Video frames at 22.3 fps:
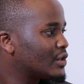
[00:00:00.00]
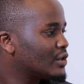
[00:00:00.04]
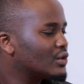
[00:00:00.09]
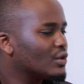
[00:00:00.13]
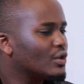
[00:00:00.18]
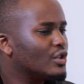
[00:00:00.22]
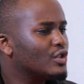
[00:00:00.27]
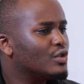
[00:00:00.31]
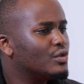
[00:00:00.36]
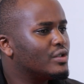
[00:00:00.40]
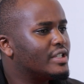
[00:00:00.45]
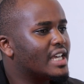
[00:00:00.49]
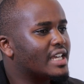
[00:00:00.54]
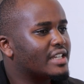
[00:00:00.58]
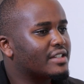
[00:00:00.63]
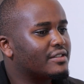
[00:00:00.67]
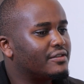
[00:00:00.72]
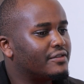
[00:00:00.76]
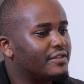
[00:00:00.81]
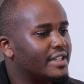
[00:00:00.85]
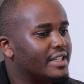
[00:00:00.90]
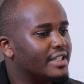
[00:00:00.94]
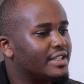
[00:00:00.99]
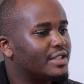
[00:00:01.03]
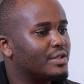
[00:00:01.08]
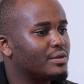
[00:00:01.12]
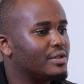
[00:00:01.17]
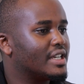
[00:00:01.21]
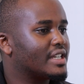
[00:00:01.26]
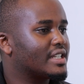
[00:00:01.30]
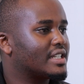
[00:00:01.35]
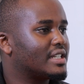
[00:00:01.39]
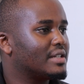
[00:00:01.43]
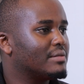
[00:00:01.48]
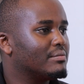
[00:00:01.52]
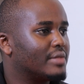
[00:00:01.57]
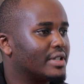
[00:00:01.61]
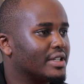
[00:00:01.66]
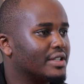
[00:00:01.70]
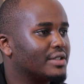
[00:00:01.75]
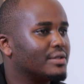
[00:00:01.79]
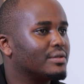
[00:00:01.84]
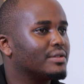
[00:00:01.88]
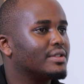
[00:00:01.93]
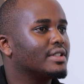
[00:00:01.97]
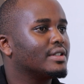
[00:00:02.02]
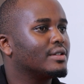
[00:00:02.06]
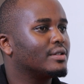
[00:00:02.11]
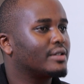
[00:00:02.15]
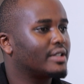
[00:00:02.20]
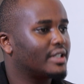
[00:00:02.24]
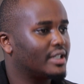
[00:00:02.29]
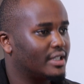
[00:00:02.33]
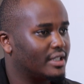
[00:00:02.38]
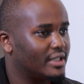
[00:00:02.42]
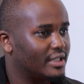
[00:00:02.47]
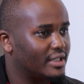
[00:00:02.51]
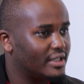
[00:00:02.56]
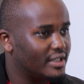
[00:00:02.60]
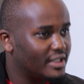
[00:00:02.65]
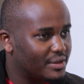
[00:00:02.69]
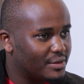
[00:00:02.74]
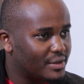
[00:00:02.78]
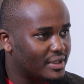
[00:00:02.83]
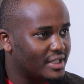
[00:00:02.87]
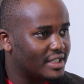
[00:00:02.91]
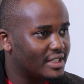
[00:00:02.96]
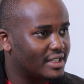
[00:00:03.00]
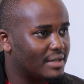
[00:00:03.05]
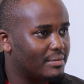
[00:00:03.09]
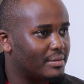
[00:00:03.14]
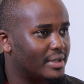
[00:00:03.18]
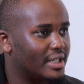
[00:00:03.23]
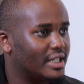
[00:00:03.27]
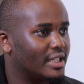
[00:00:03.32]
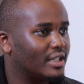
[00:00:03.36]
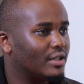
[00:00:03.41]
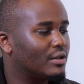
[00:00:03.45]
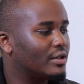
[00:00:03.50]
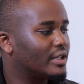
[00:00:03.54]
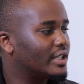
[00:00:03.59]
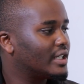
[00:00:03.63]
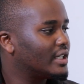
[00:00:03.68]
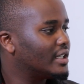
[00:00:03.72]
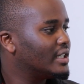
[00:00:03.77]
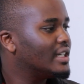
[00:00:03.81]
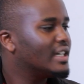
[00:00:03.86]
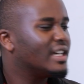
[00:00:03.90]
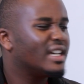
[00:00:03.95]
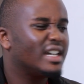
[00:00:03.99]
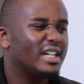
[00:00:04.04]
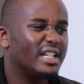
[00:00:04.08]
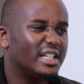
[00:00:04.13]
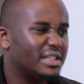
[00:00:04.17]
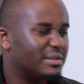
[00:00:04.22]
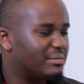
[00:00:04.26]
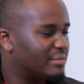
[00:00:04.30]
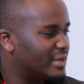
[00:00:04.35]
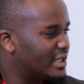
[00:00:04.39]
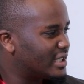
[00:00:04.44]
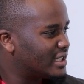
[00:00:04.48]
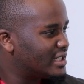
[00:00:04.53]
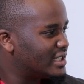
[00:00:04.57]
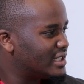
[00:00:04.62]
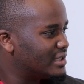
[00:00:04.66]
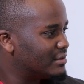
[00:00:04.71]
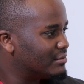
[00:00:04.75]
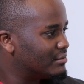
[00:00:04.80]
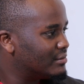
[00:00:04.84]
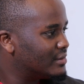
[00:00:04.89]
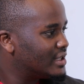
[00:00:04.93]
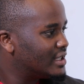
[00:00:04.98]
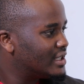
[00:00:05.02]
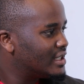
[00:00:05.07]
So you just face, you just embrace, you say, okay, this is what is happening. Okay, respect him.